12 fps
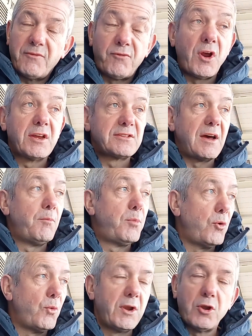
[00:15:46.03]
For
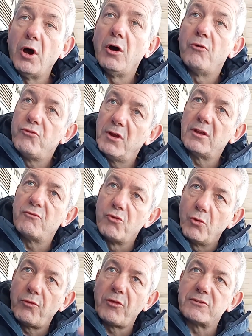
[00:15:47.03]
example, we're not a really
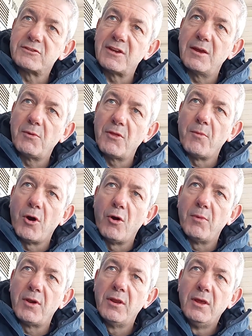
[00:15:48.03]
ruthless team at the
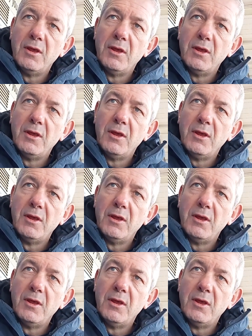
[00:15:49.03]
moment.